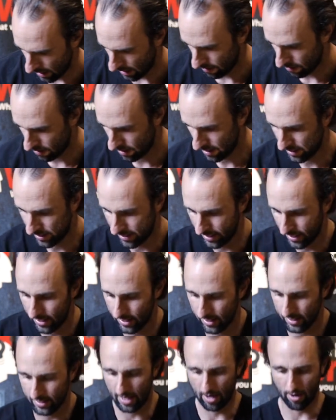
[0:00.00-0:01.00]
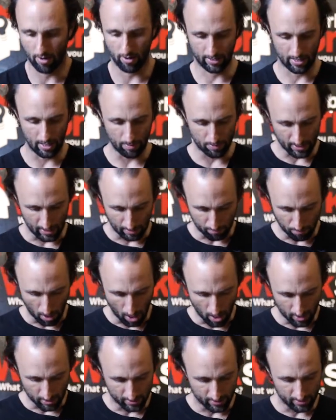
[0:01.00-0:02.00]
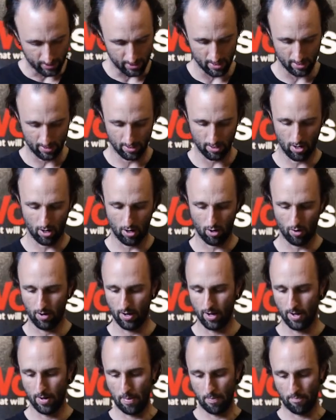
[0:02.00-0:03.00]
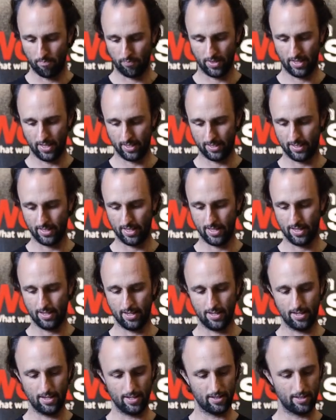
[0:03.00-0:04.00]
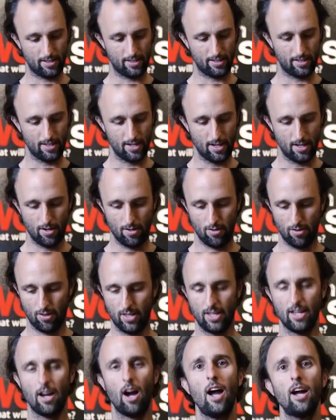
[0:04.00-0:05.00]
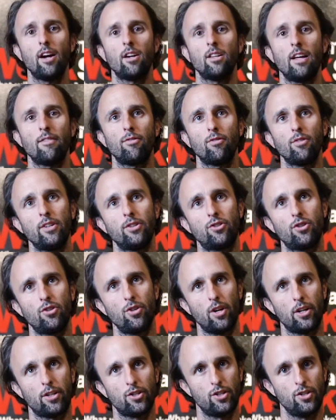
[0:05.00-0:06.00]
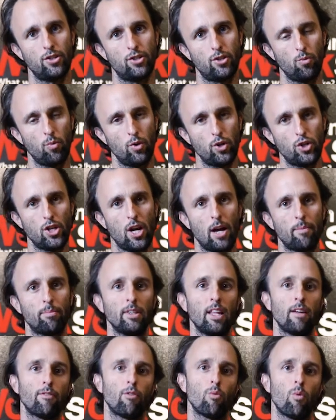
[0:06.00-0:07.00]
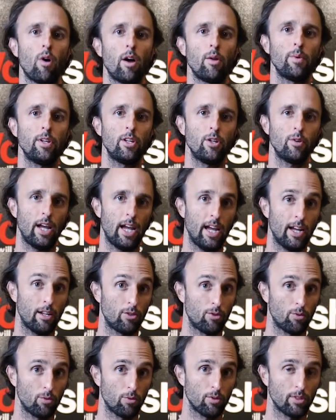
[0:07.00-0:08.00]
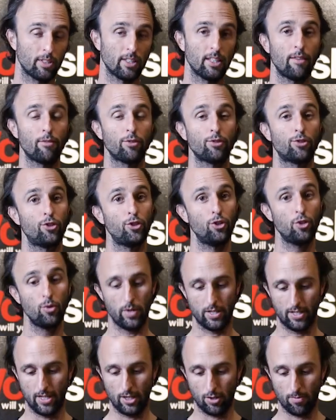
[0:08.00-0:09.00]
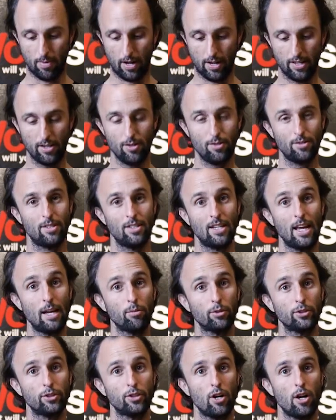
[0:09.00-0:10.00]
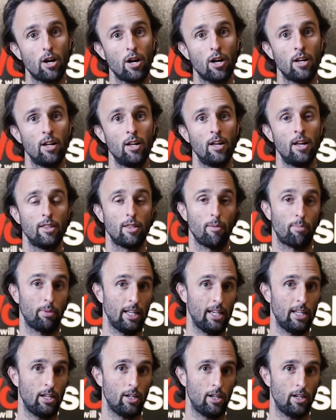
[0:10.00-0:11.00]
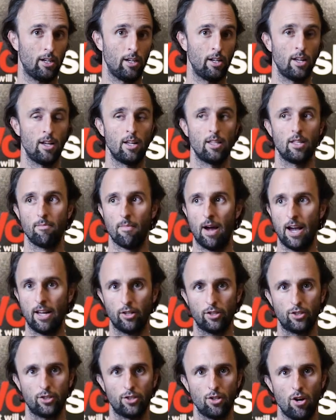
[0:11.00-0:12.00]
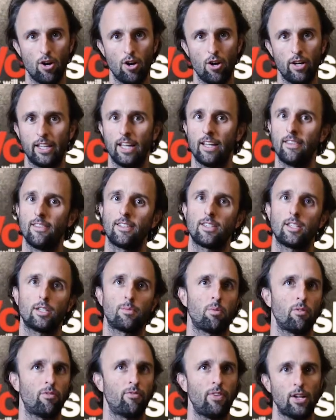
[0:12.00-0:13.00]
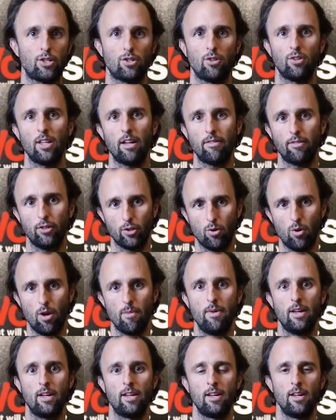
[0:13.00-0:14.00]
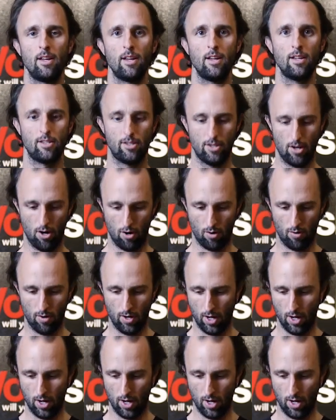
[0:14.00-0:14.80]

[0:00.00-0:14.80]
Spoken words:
This is our keepsake box. So this is the higher level introduction to woodshop. Level 1, we do hand tools. Level 2, we teach them how to use the table saw, the planer, the miter saw. Again, this is professional level equipment. So